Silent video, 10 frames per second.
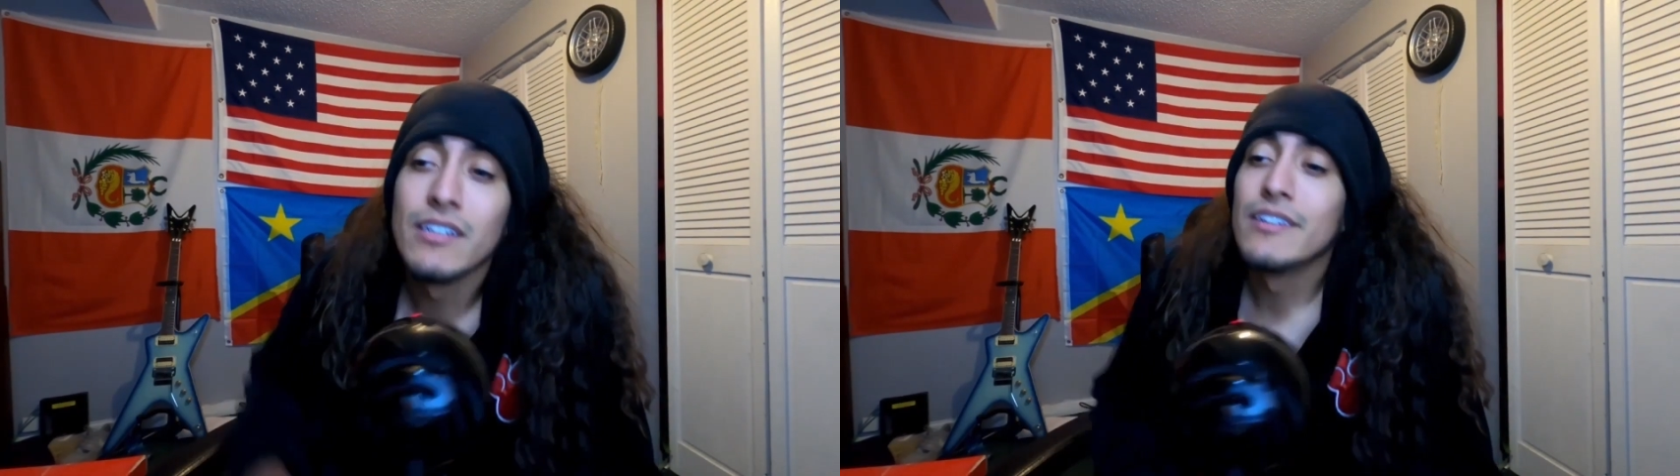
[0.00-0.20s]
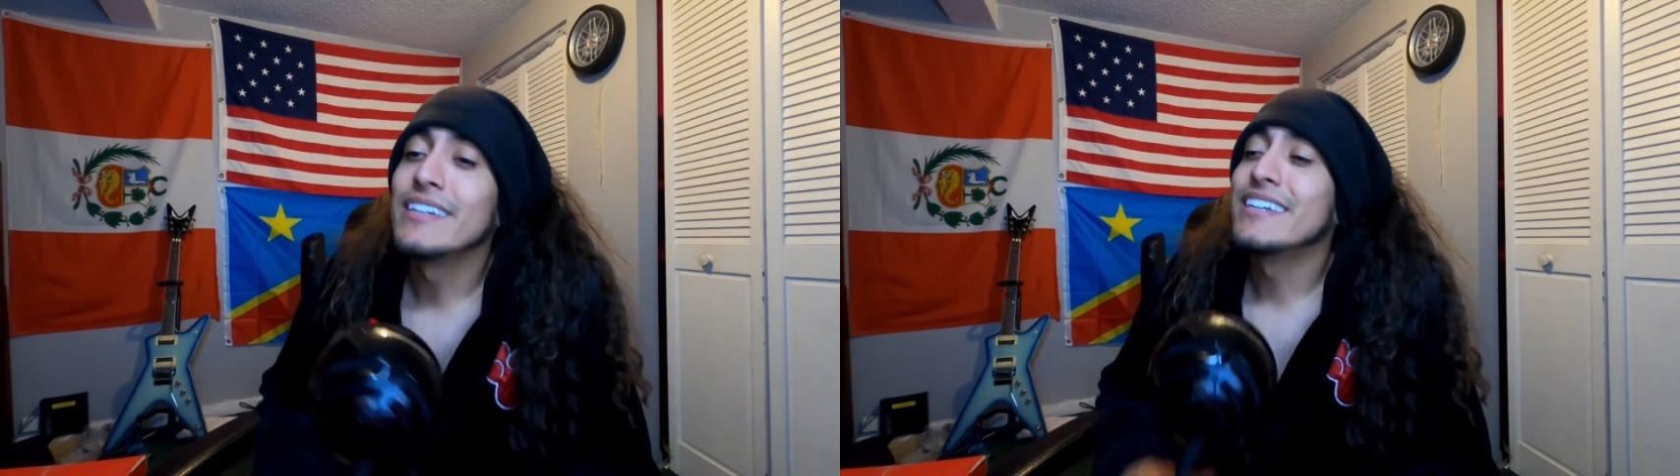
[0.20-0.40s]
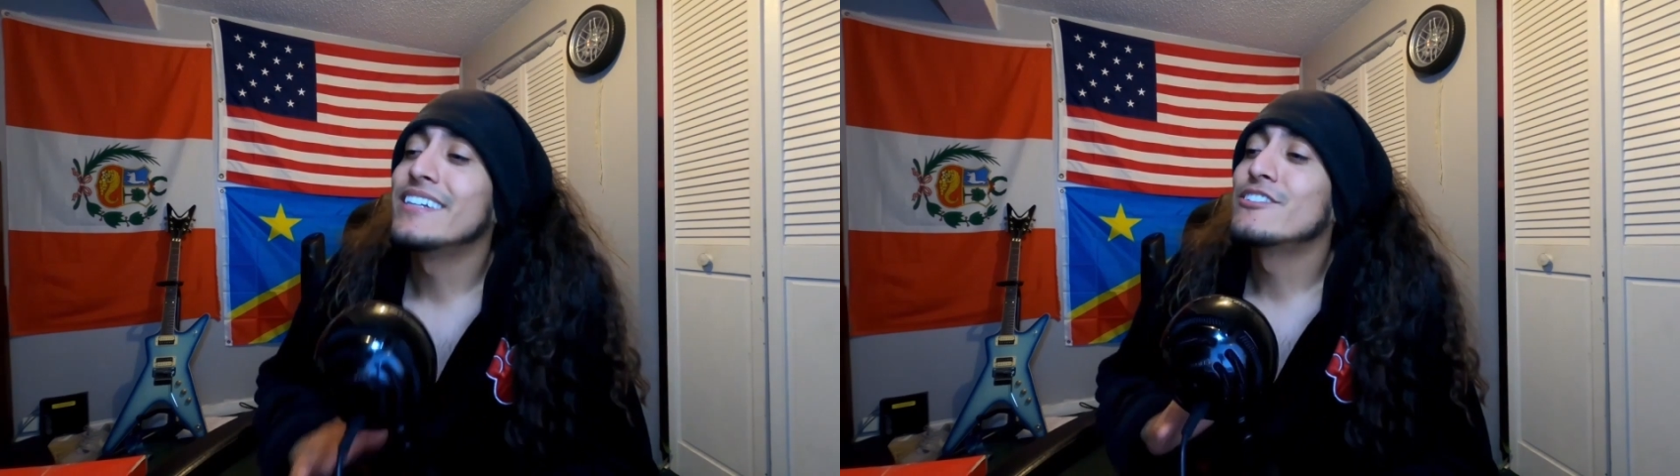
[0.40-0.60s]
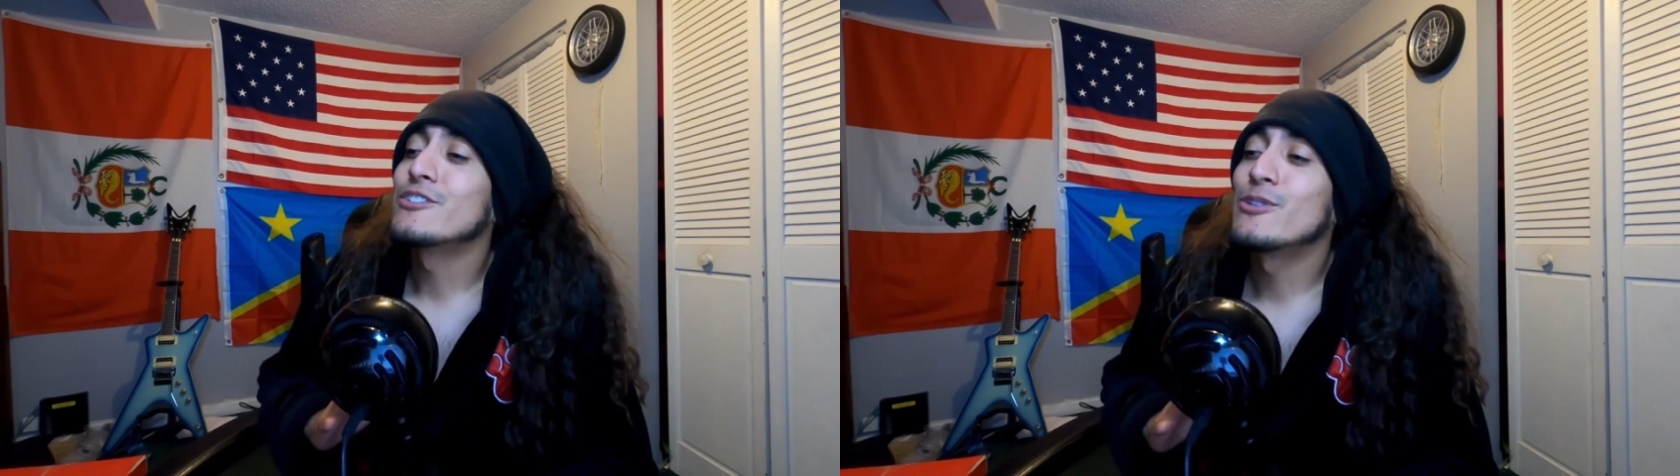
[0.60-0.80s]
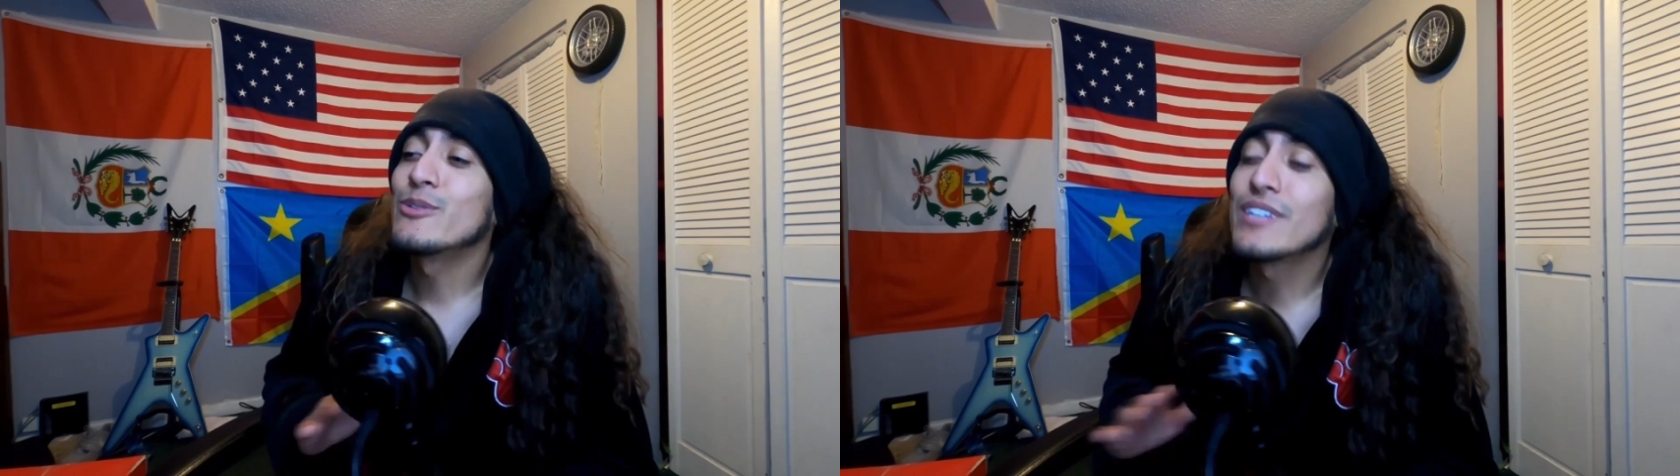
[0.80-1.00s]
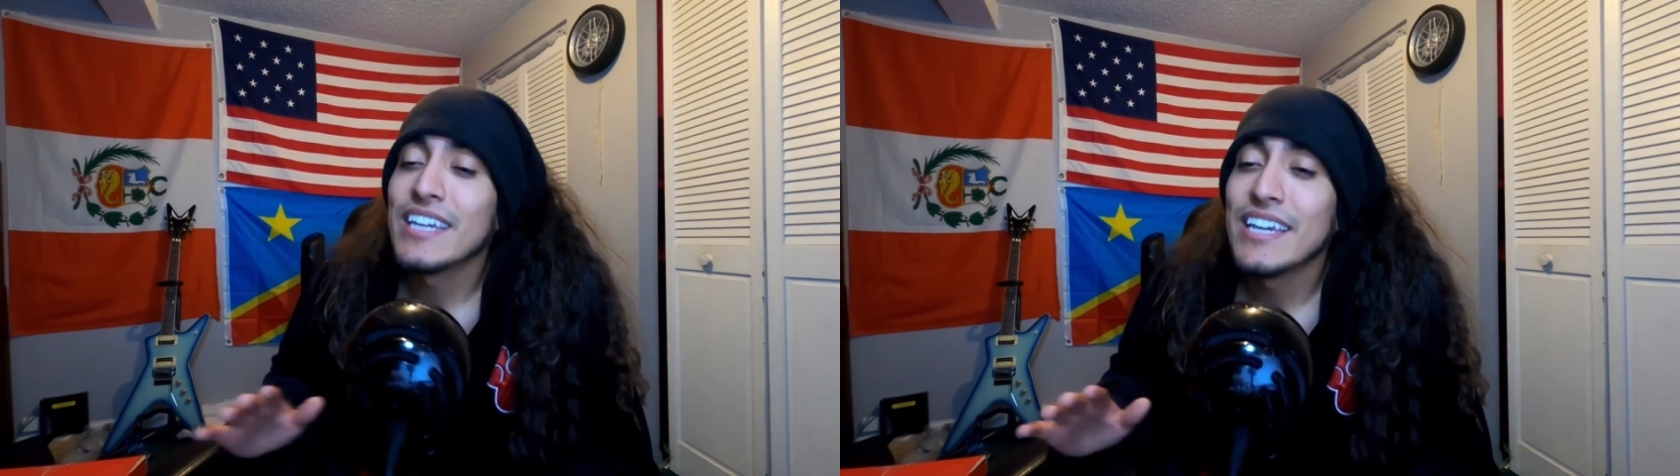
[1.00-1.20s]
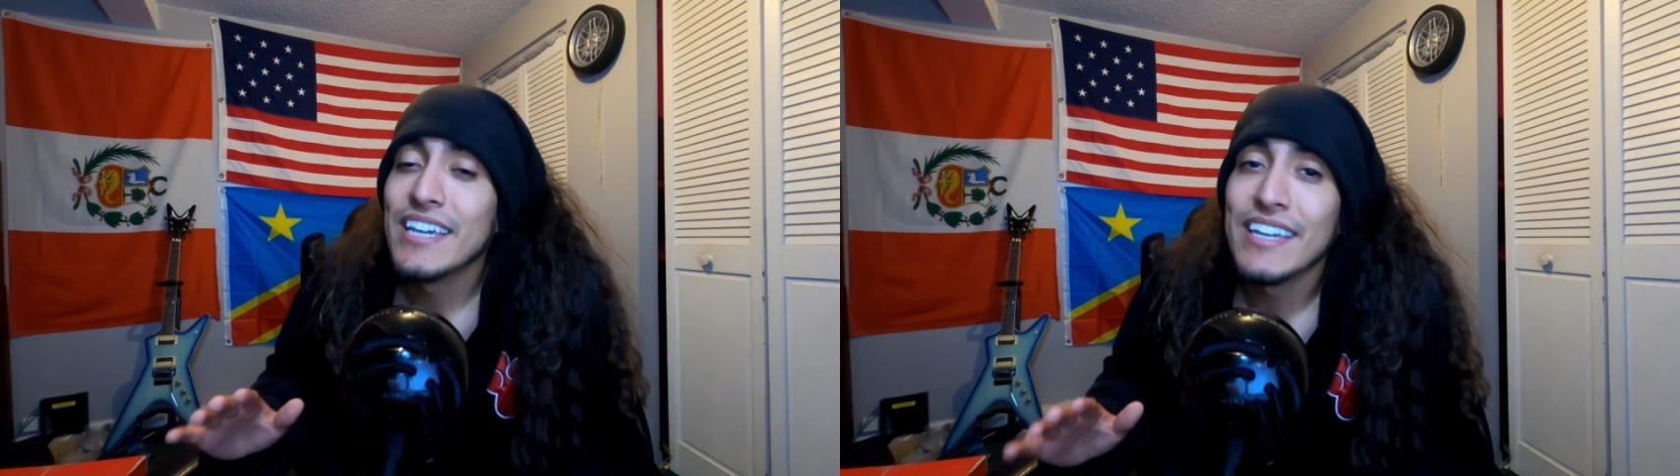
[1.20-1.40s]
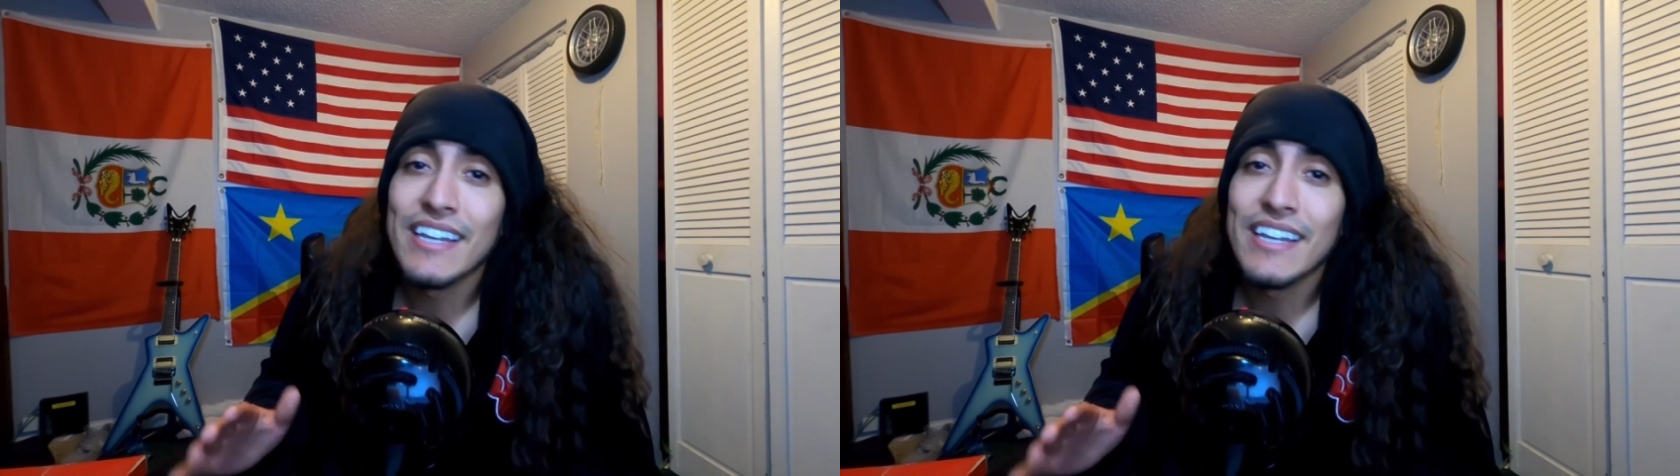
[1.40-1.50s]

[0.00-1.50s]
It's okay.